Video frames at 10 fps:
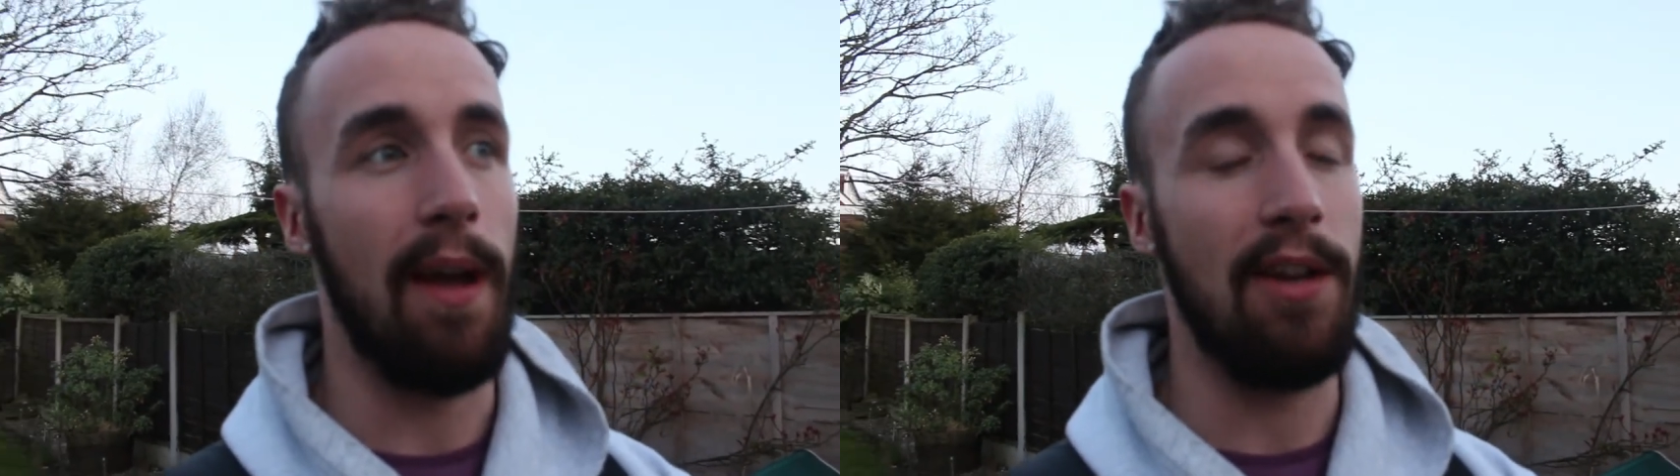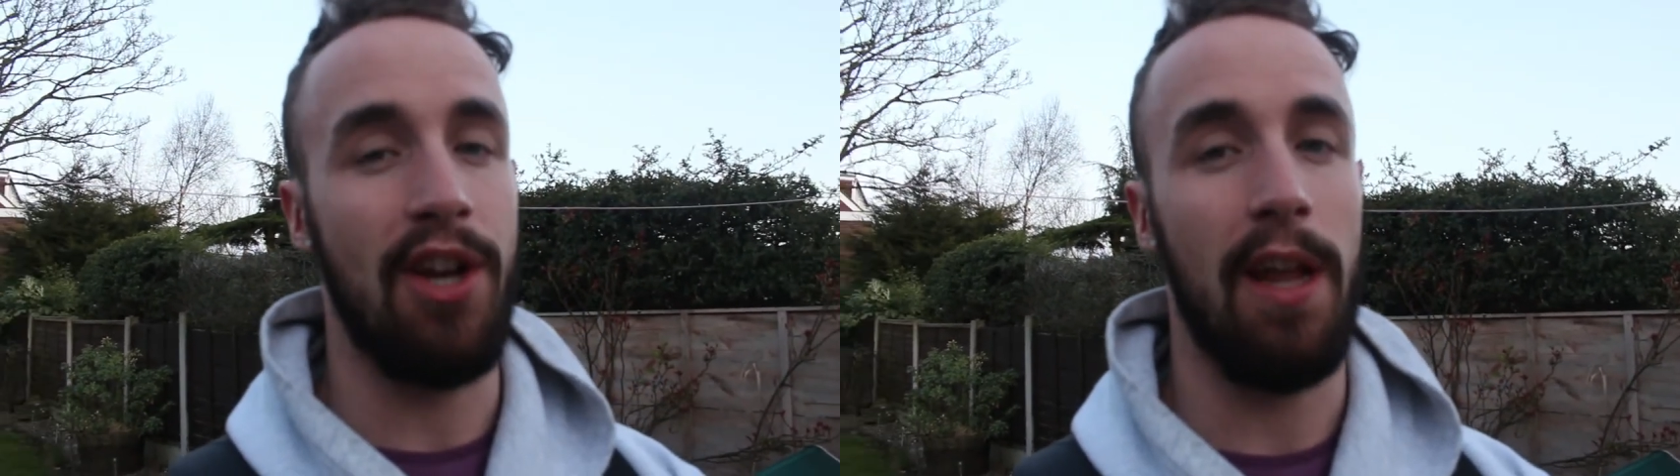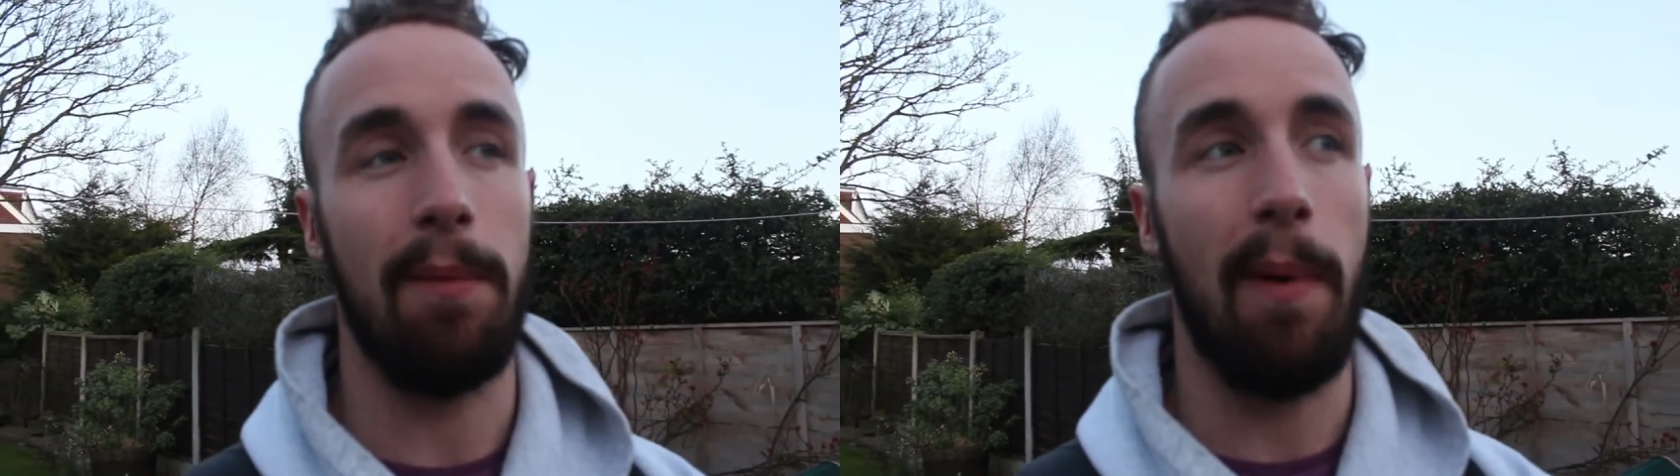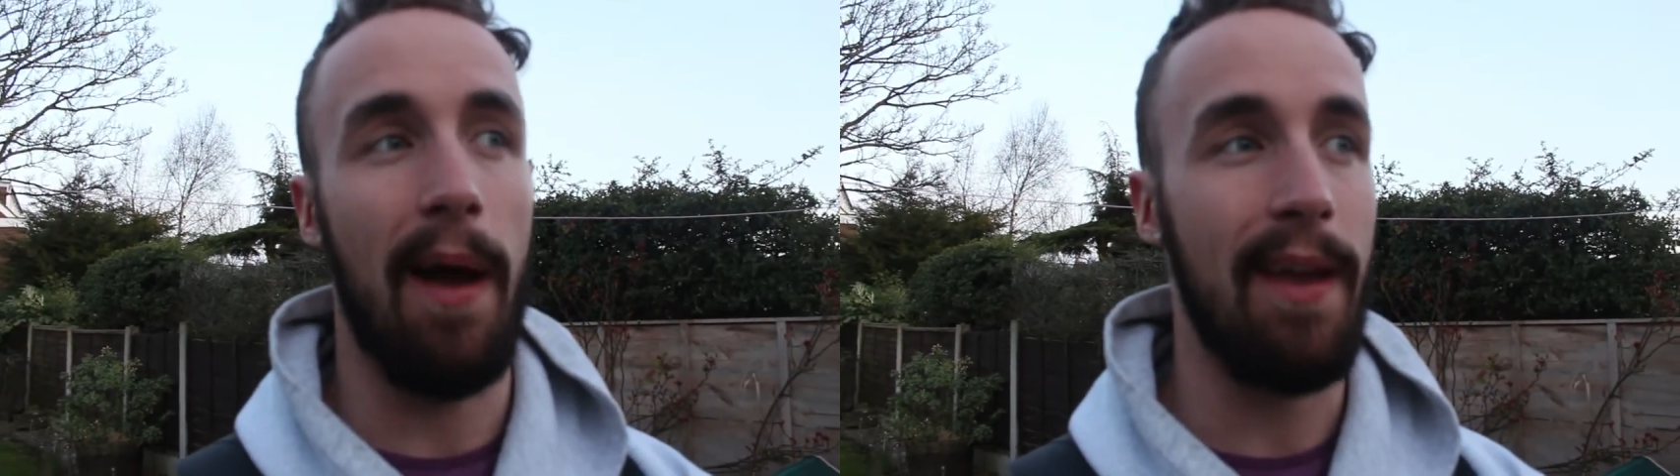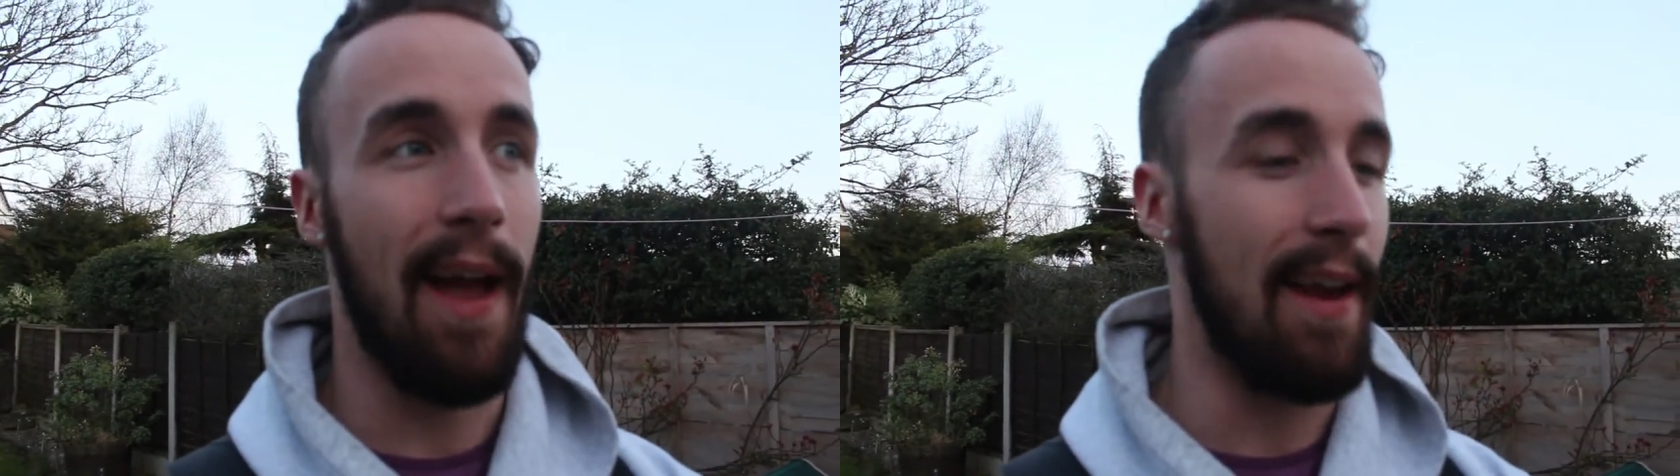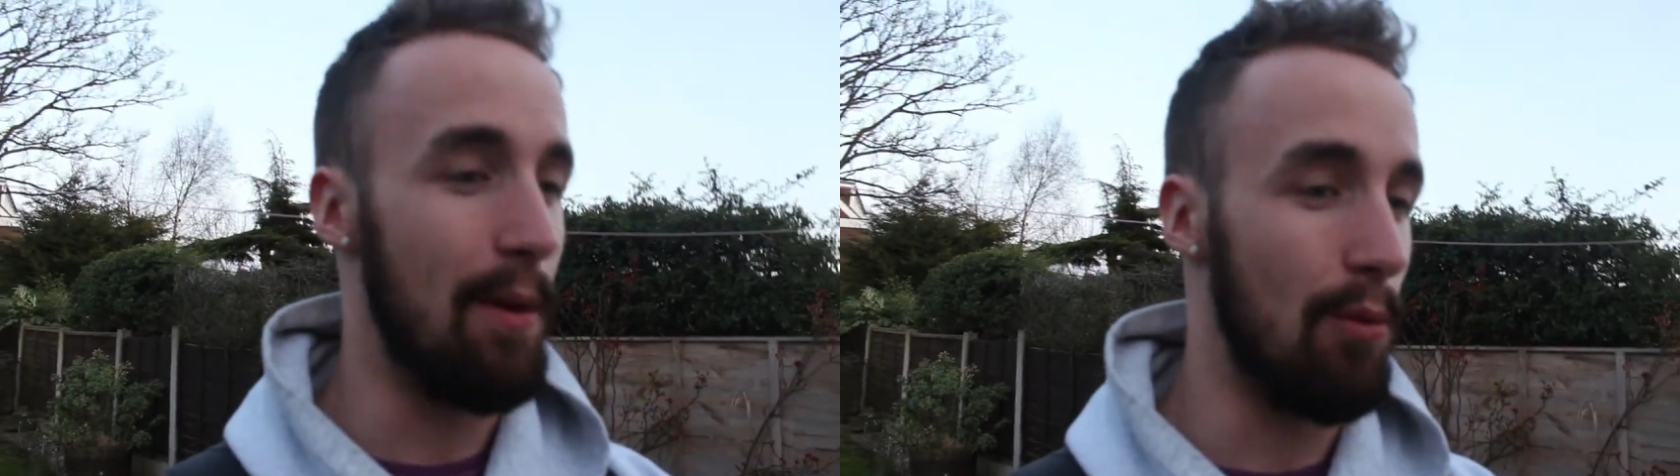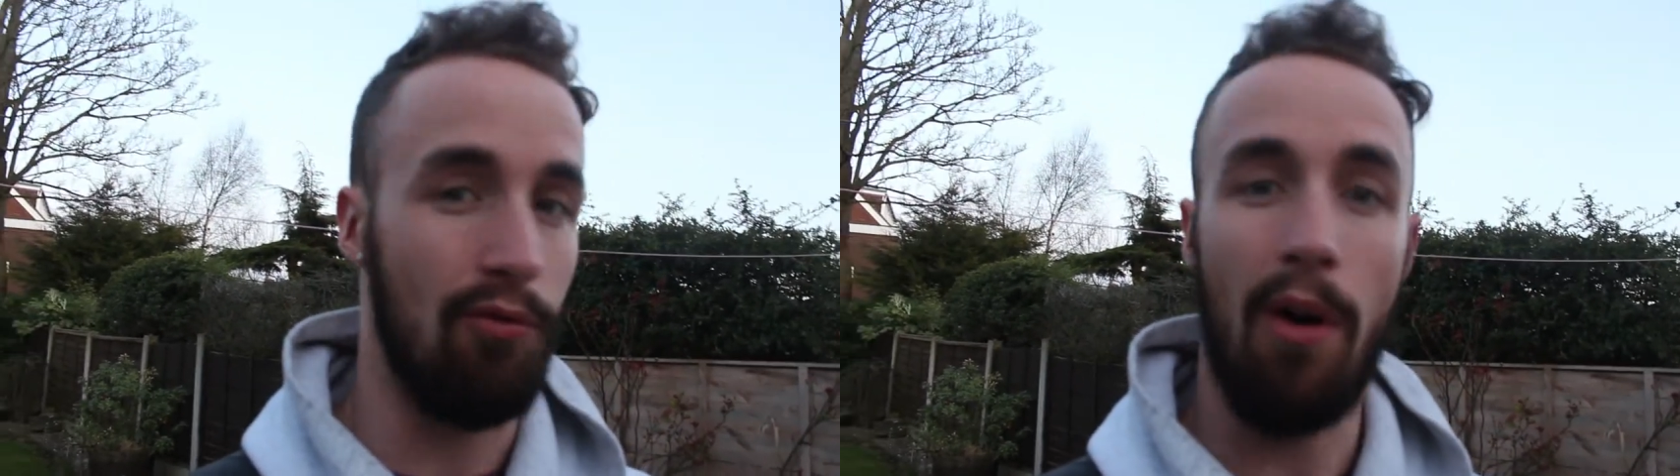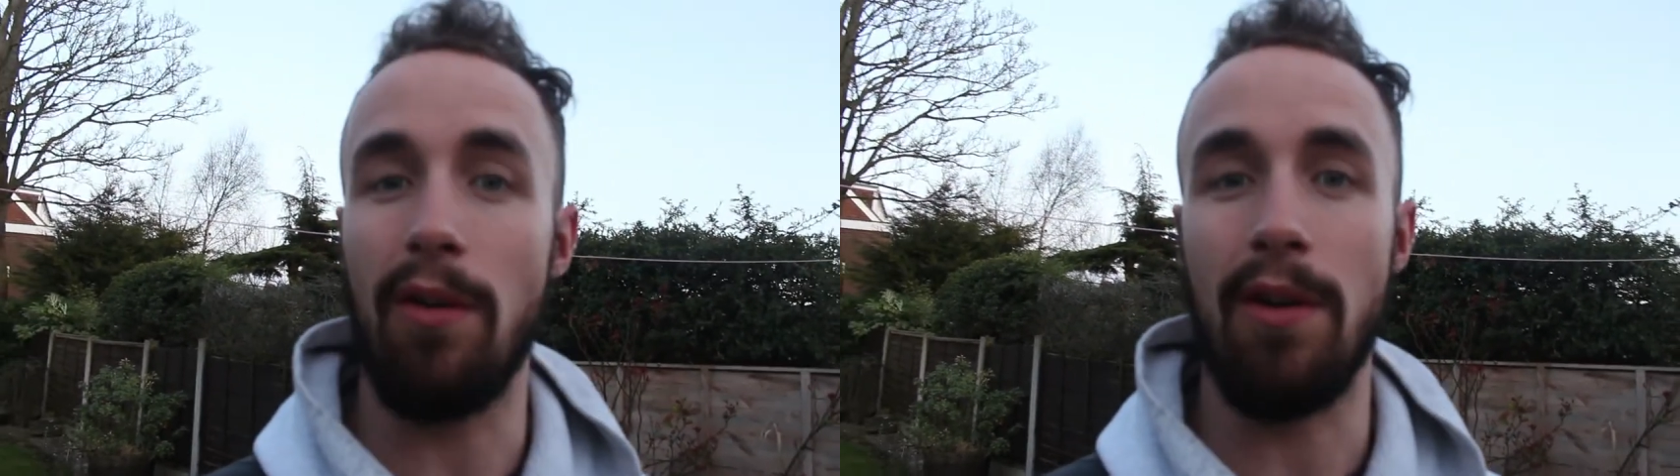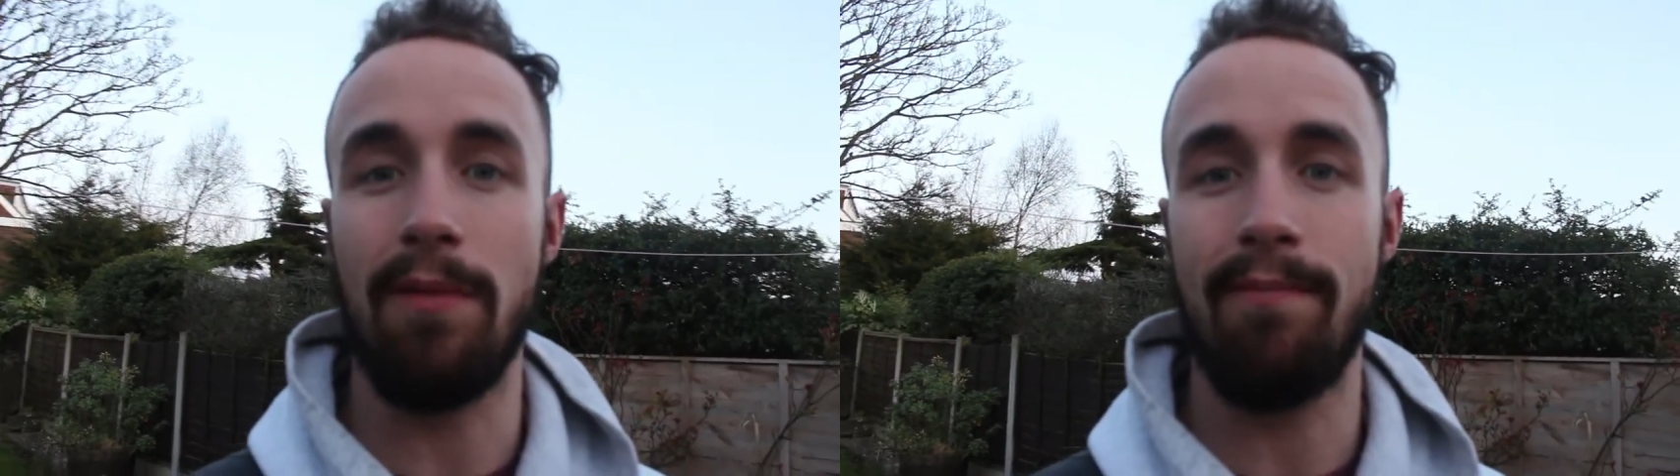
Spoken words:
he checked the bike, and it was wrong.